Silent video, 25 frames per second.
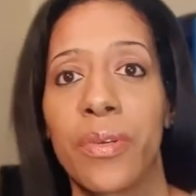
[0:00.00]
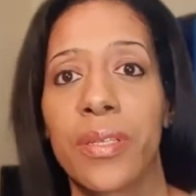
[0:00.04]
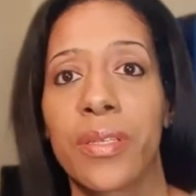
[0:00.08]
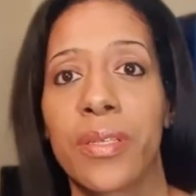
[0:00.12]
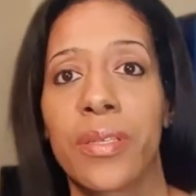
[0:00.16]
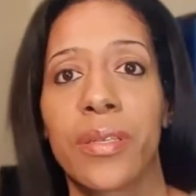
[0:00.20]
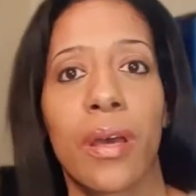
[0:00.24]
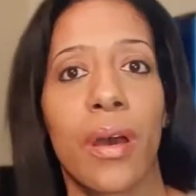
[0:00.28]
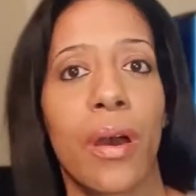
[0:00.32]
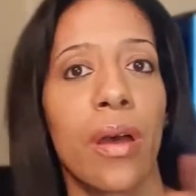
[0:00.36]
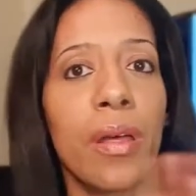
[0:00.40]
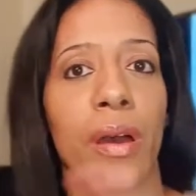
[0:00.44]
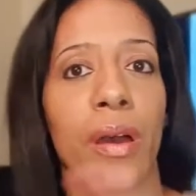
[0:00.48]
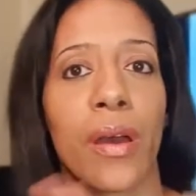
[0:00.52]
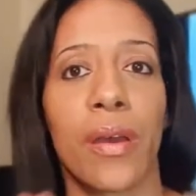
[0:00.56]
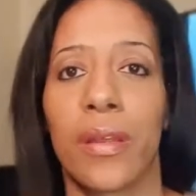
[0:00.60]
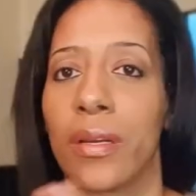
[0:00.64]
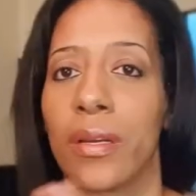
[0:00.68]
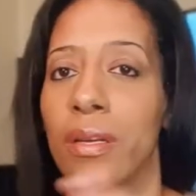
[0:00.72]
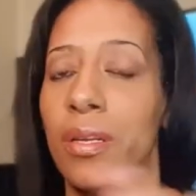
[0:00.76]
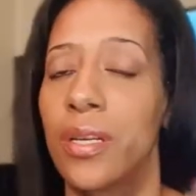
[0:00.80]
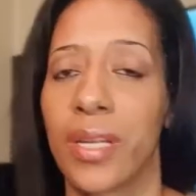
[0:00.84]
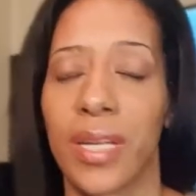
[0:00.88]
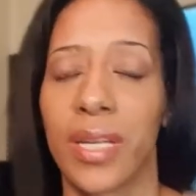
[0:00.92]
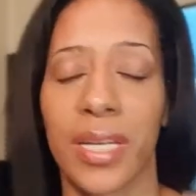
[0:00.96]
He was
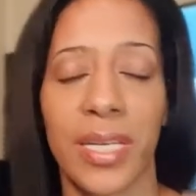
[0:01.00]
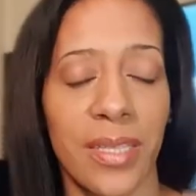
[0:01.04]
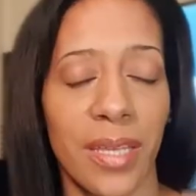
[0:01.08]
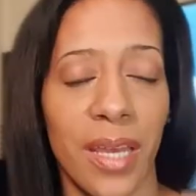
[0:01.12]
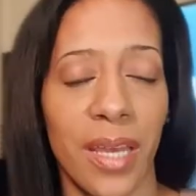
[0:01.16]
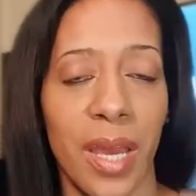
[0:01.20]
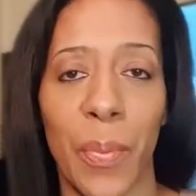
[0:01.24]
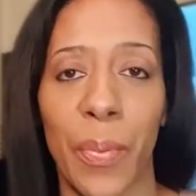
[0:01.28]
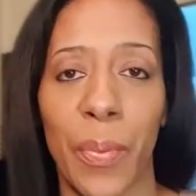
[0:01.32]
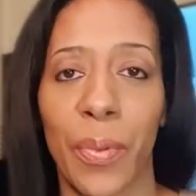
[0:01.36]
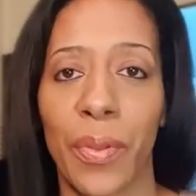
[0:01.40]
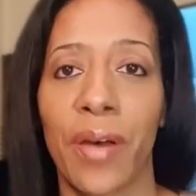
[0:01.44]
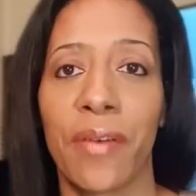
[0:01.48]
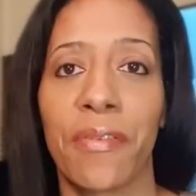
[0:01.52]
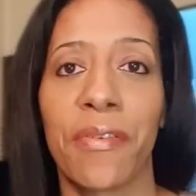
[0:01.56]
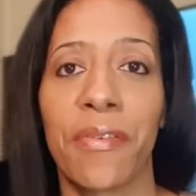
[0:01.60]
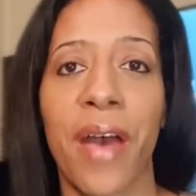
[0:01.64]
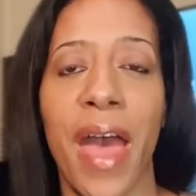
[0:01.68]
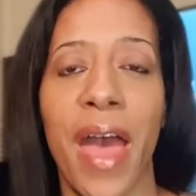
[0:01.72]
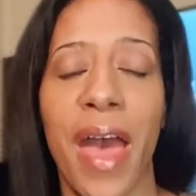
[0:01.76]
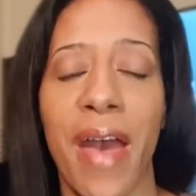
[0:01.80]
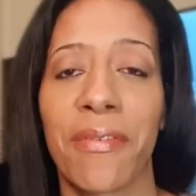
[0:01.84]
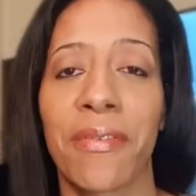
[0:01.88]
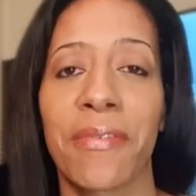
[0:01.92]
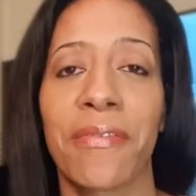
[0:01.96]
a good
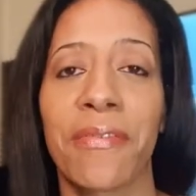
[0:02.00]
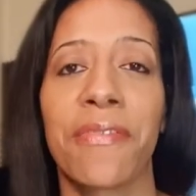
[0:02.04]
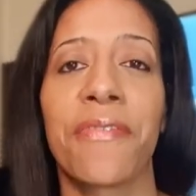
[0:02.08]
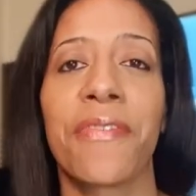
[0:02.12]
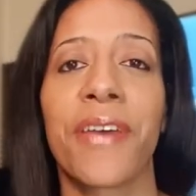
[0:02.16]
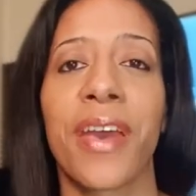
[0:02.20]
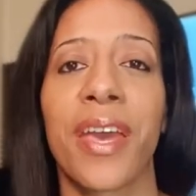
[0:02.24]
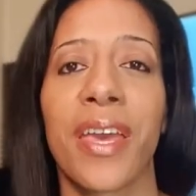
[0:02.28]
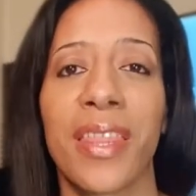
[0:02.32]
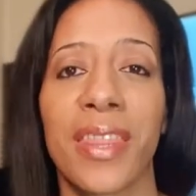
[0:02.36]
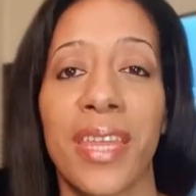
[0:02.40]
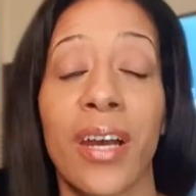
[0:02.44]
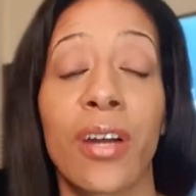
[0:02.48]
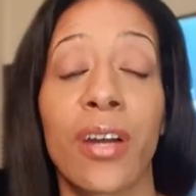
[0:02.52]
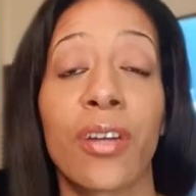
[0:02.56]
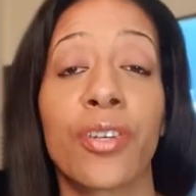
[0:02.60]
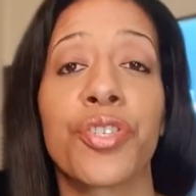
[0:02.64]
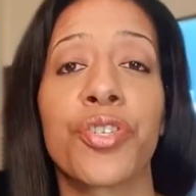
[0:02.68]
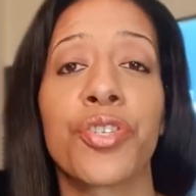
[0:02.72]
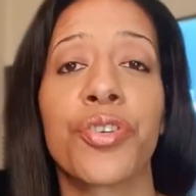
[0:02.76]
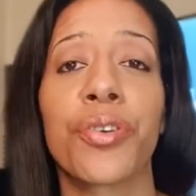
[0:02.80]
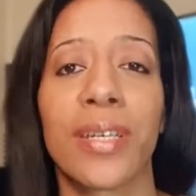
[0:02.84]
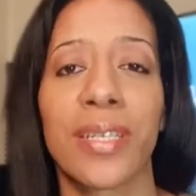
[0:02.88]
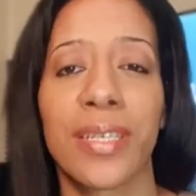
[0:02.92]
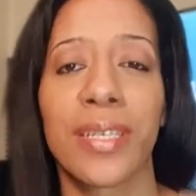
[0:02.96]
example of having
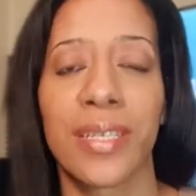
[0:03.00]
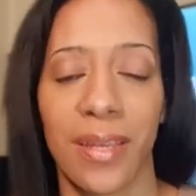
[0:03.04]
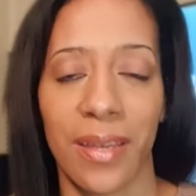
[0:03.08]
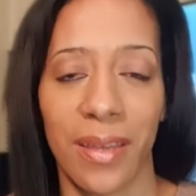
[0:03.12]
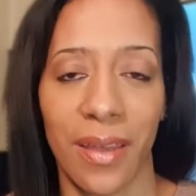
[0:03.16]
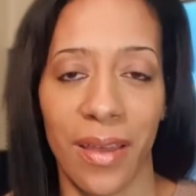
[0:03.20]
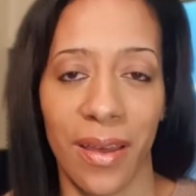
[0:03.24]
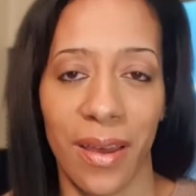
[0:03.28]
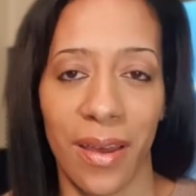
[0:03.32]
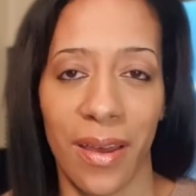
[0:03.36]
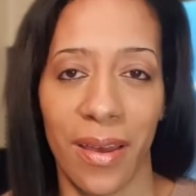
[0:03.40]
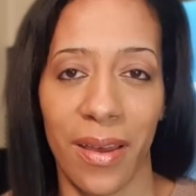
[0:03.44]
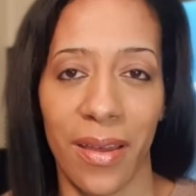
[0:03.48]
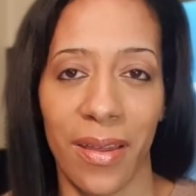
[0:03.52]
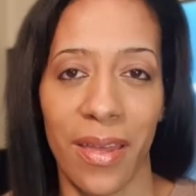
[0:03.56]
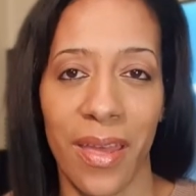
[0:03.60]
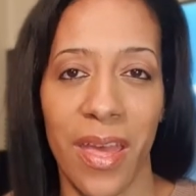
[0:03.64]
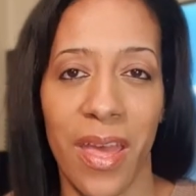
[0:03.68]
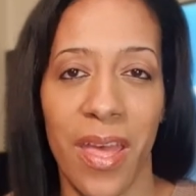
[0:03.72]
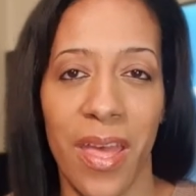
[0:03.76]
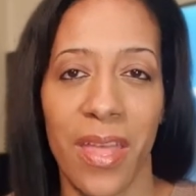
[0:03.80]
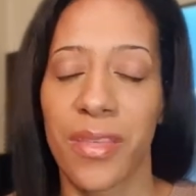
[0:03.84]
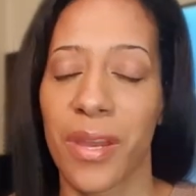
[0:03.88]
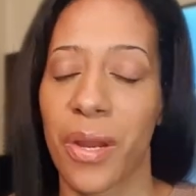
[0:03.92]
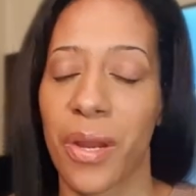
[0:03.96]
faith, our trust in
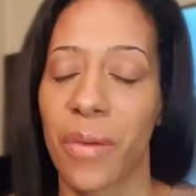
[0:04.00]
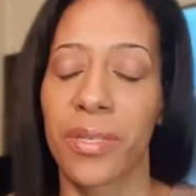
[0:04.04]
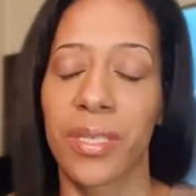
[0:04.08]
God.